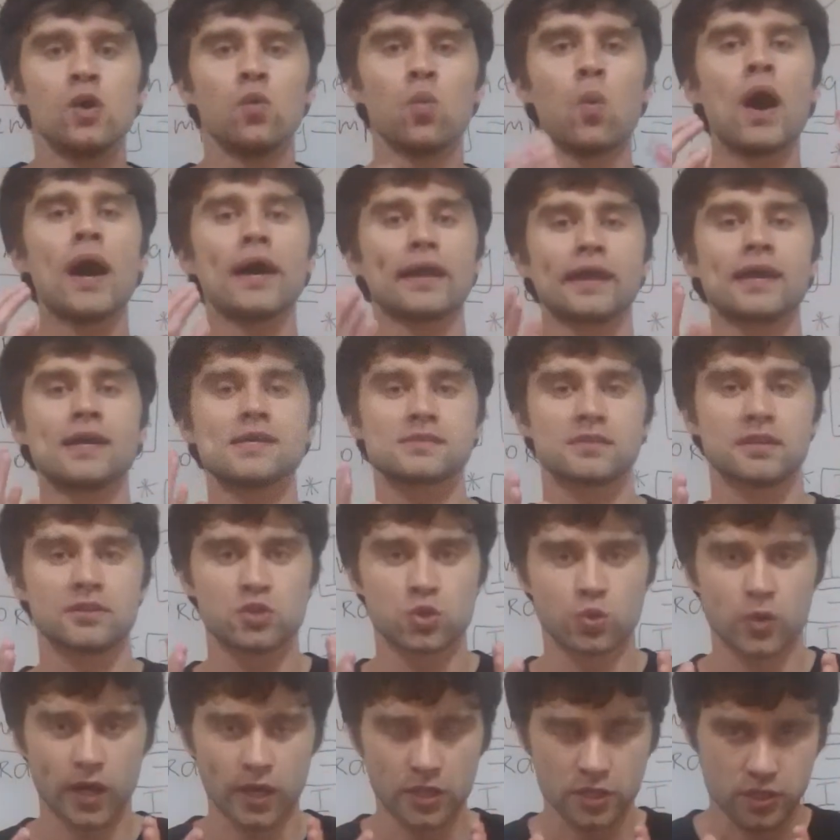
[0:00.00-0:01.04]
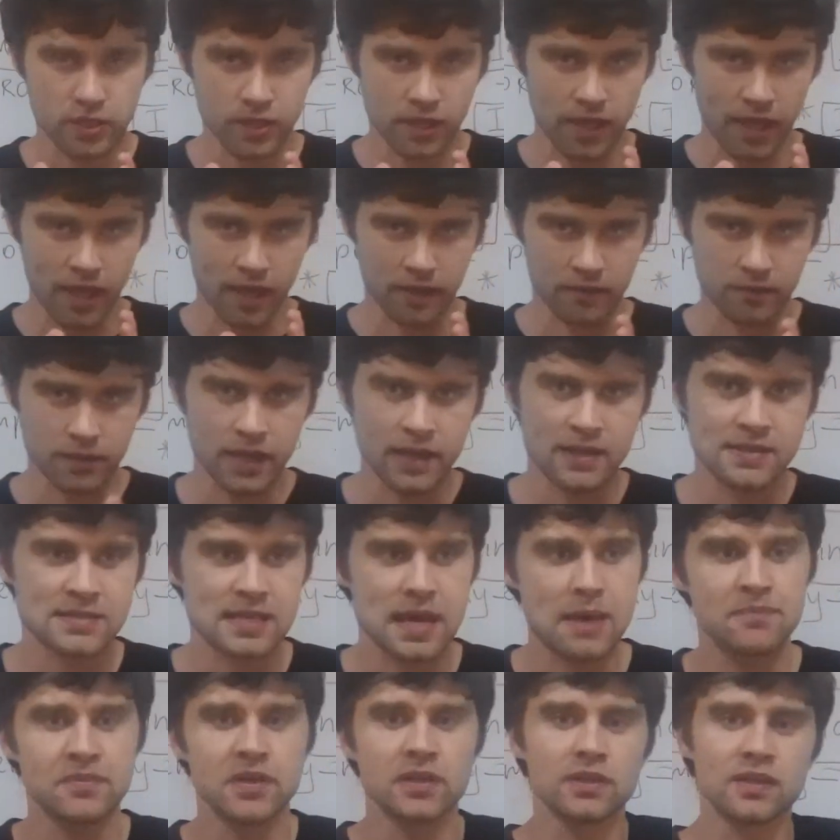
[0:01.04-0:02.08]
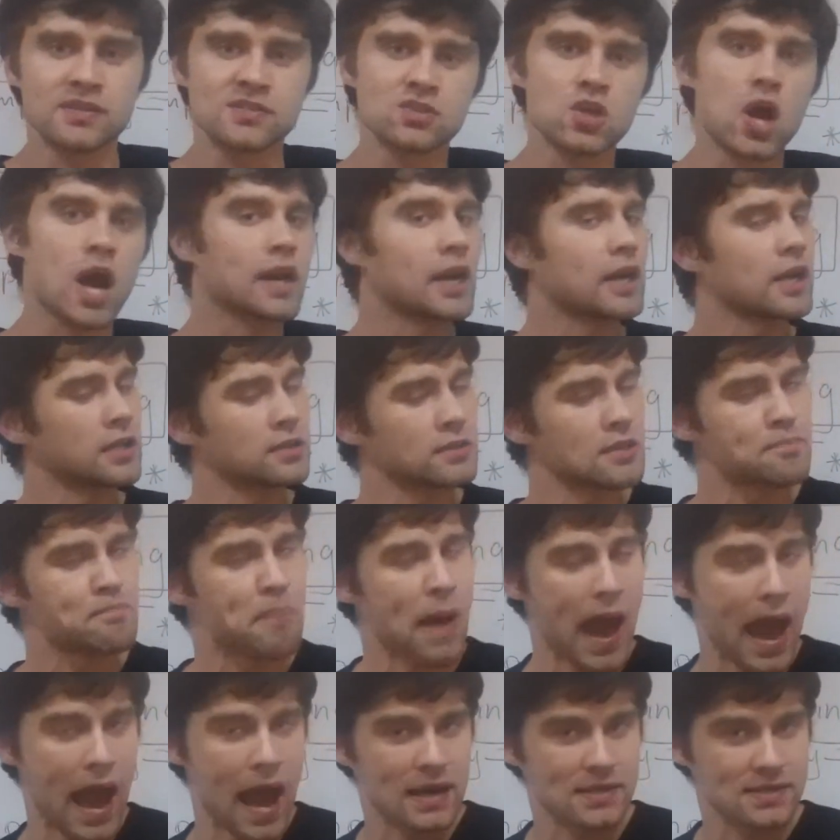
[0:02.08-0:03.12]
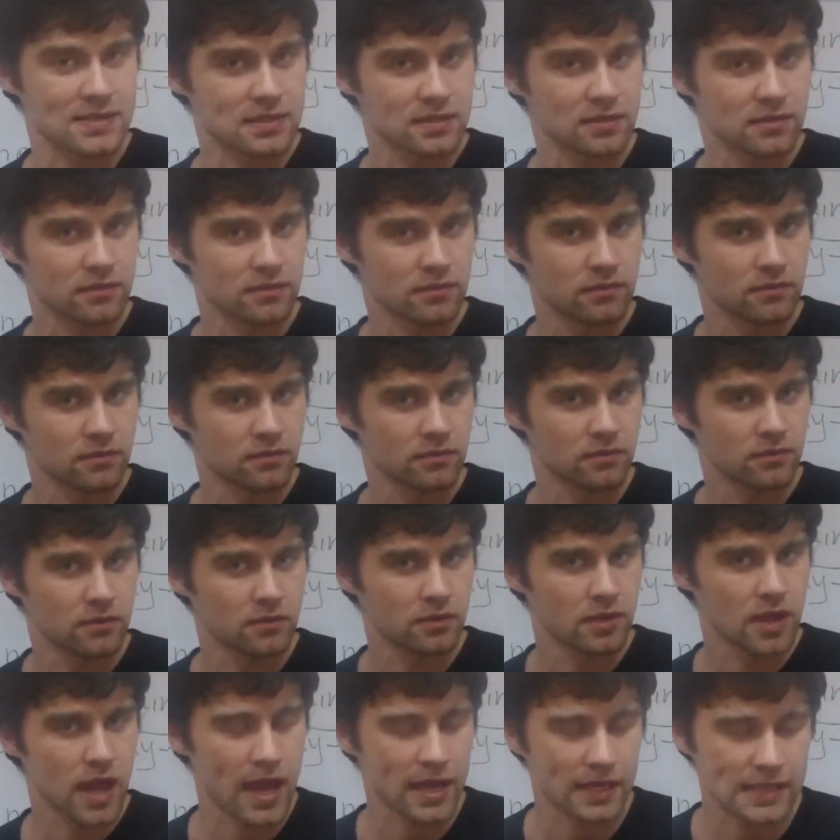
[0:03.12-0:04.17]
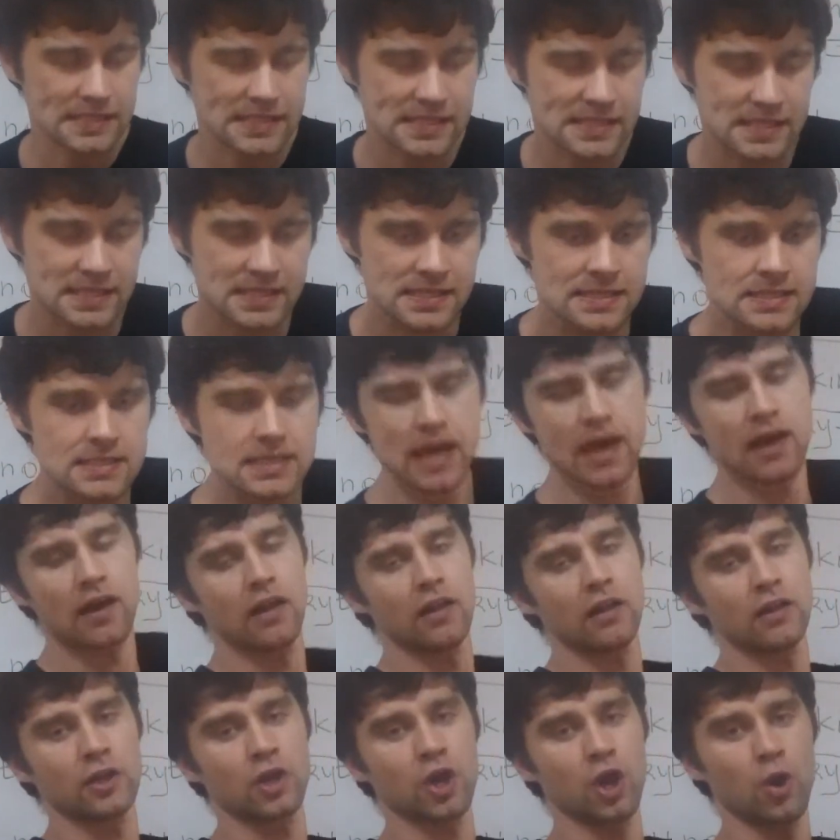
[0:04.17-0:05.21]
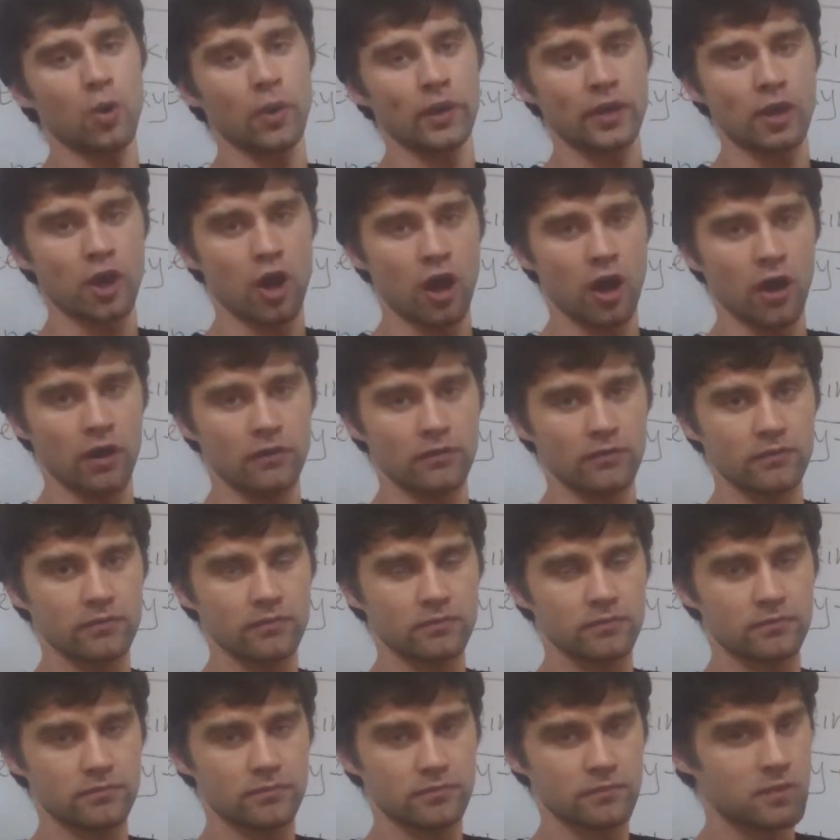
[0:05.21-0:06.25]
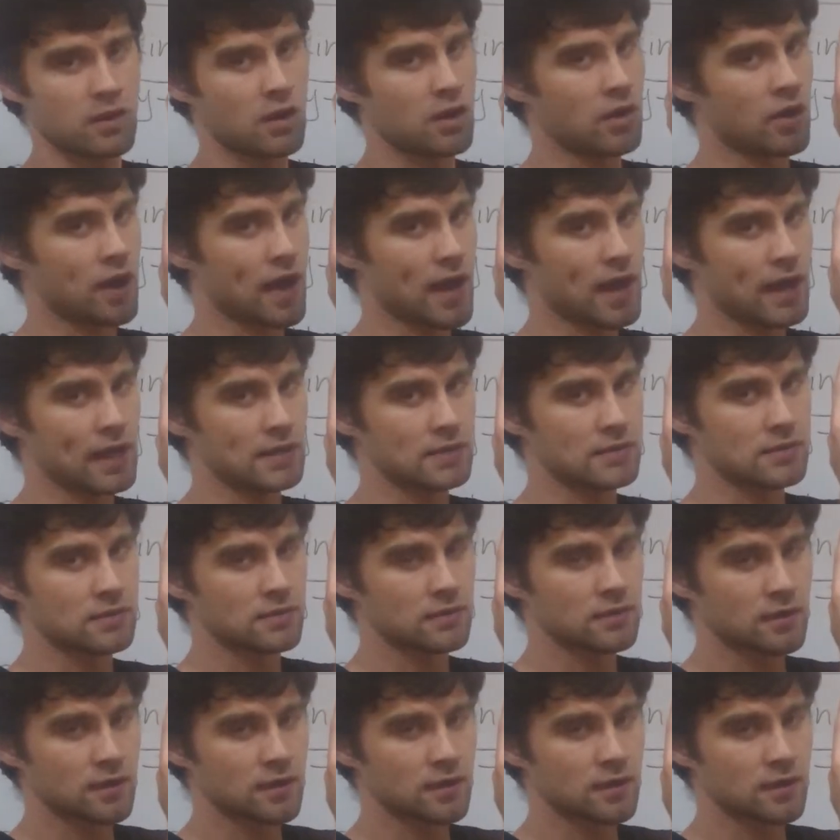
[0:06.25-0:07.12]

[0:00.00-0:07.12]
What is the duration again? It's something that started in the past and is still going on, alright?